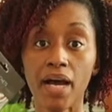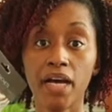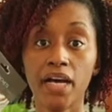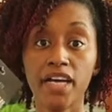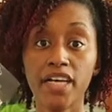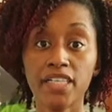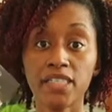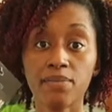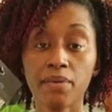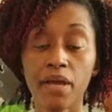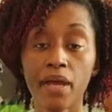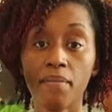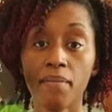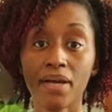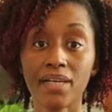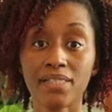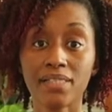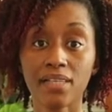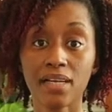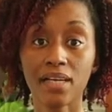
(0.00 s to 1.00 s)
husband and
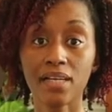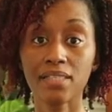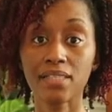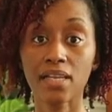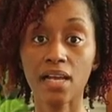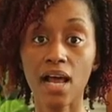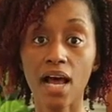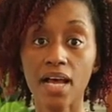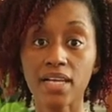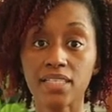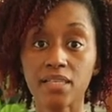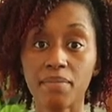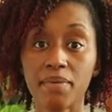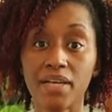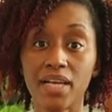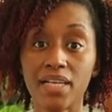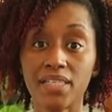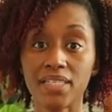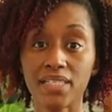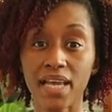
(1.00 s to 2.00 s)
my son's closet
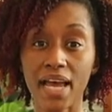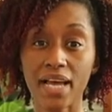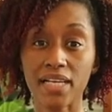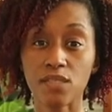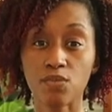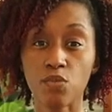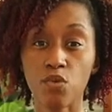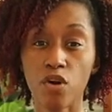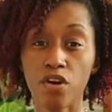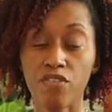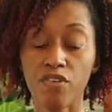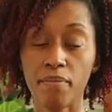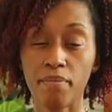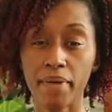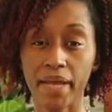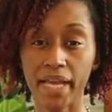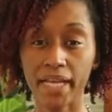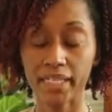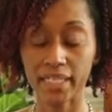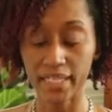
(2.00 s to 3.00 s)
because it has more of a
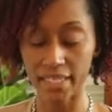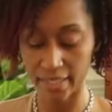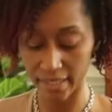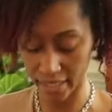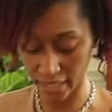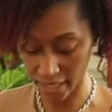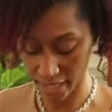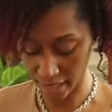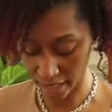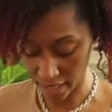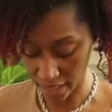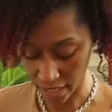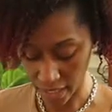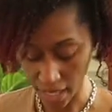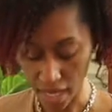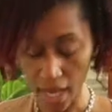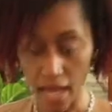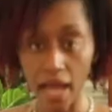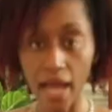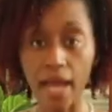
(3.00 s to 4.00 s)
manly scent,
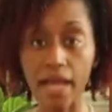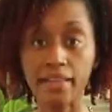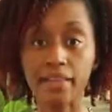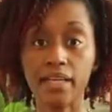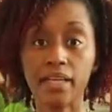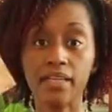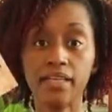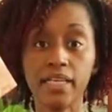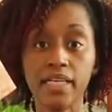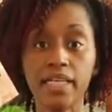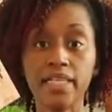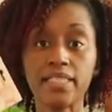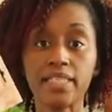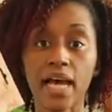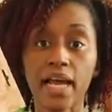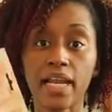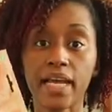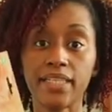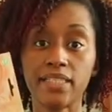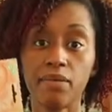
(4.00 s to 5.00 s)
and then these
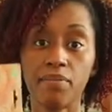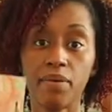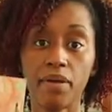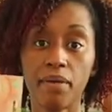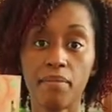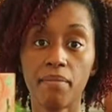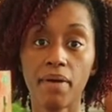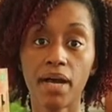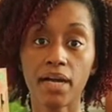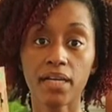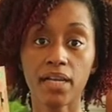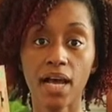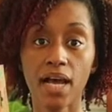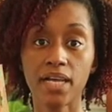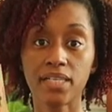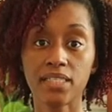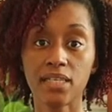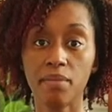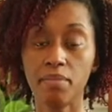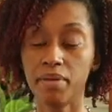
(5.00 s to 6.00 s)
I like to put in my
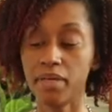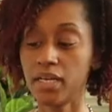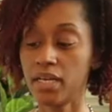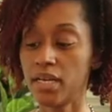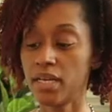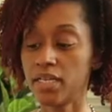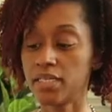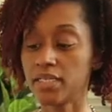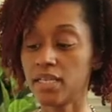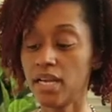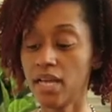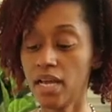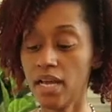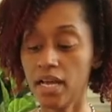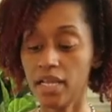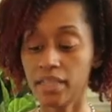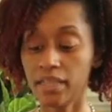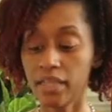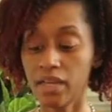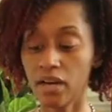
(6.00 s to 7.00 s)
closet because
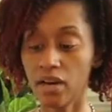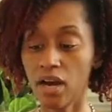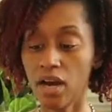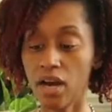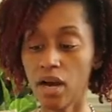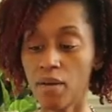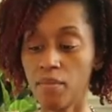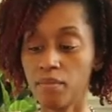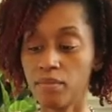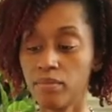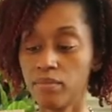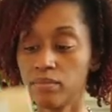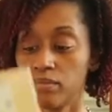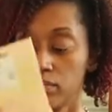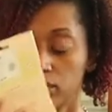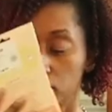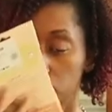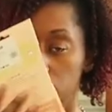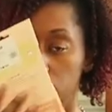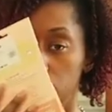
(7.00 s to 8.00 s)
they're um
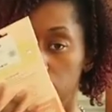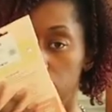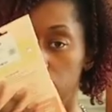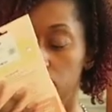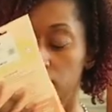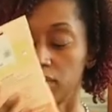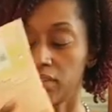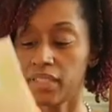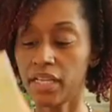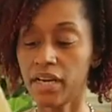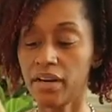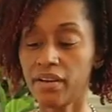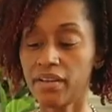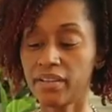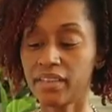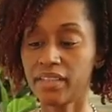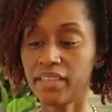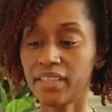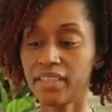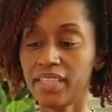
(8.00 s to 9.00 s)

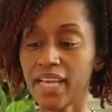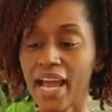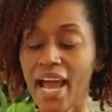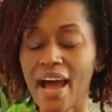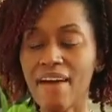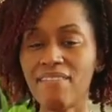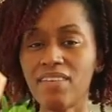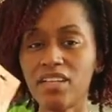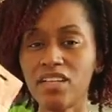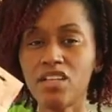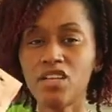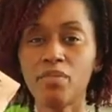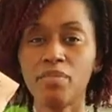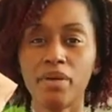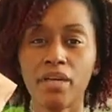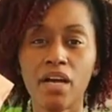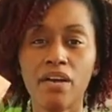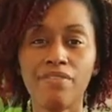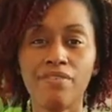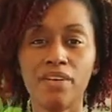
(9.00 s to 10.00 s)
they're they have a little
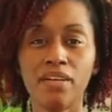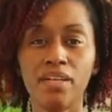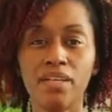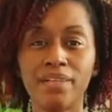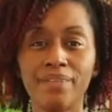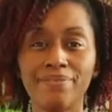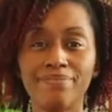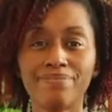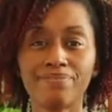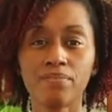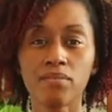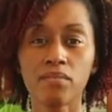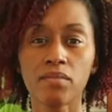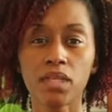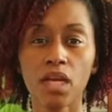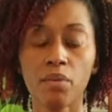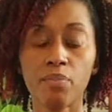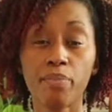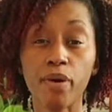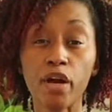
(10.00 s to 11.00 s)
bit of a
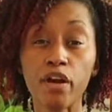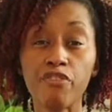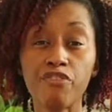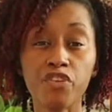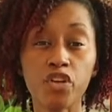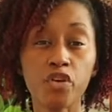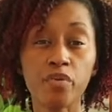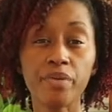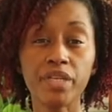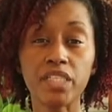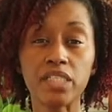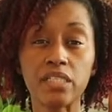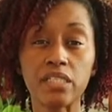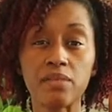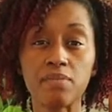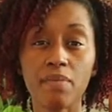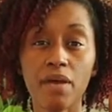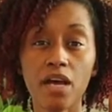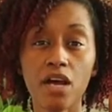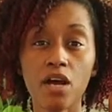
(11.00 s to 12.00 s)
perfumish
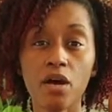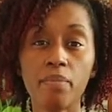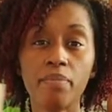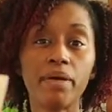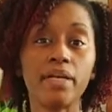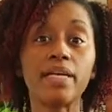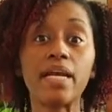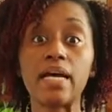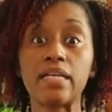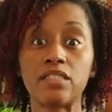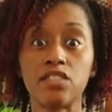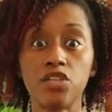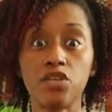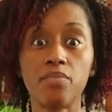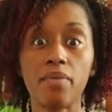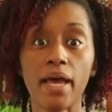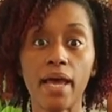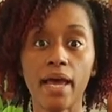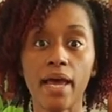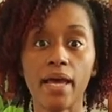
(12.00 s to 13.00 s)
smell, but not too
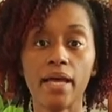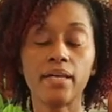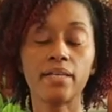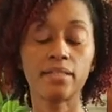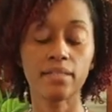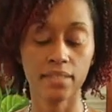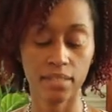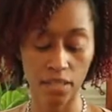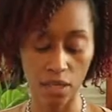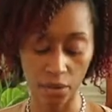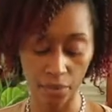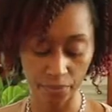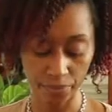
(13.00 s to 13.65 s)
bad. So